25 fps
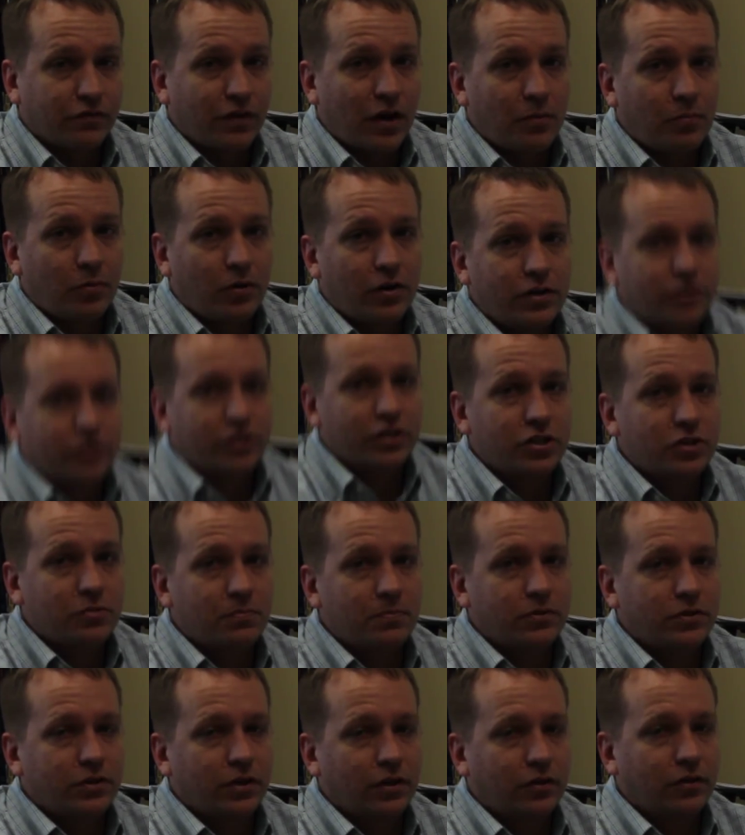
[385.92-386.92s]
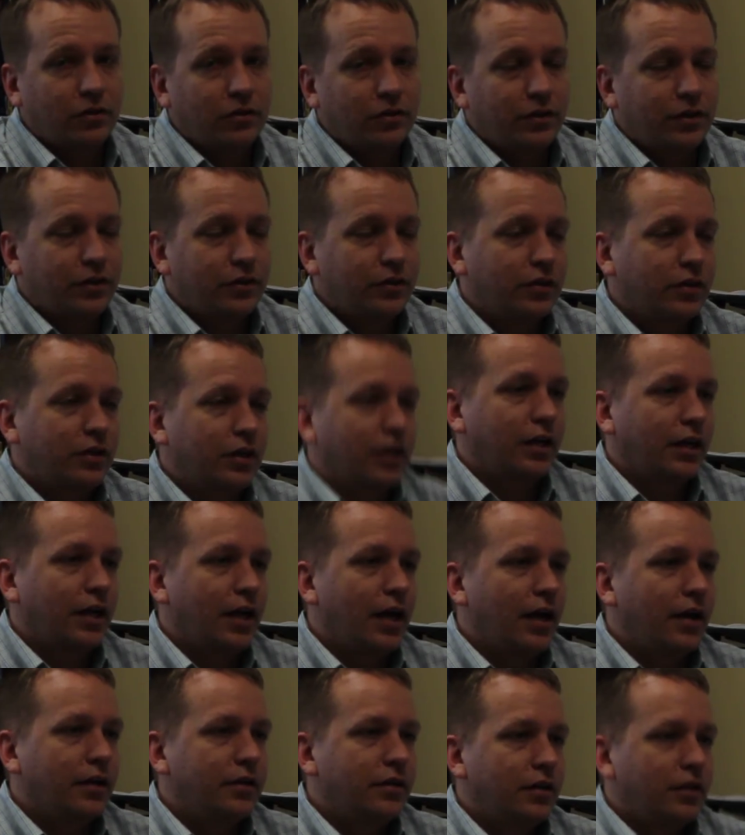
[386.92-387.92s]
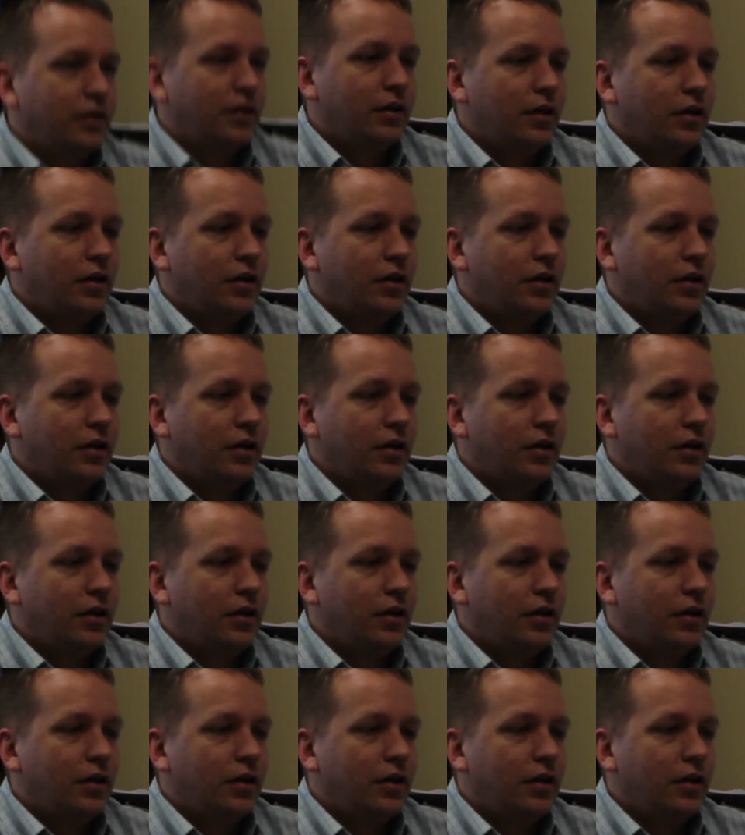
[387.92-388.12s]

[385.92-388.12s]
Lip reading: vibrations, particularly looking at